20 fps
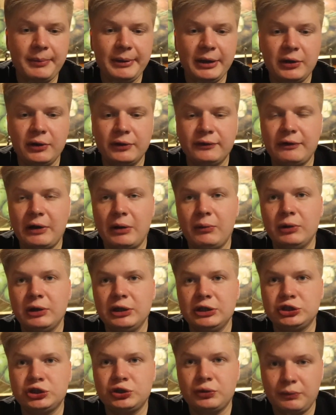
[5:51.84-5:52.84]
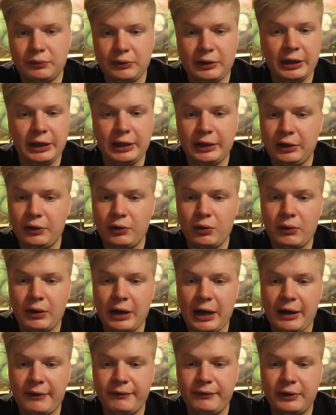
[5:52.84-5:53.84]
because I wanna like, you know,
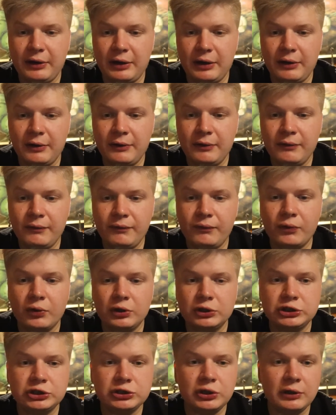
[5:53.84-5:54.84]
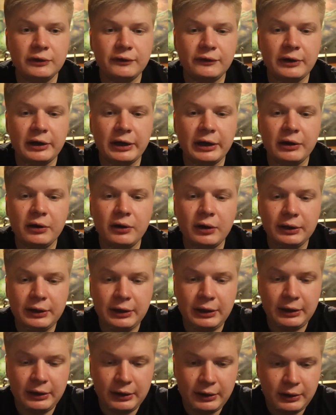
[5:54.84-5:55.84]
have the 4 shots that I got
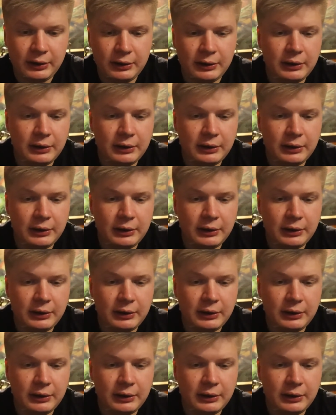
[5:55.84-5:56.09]
here.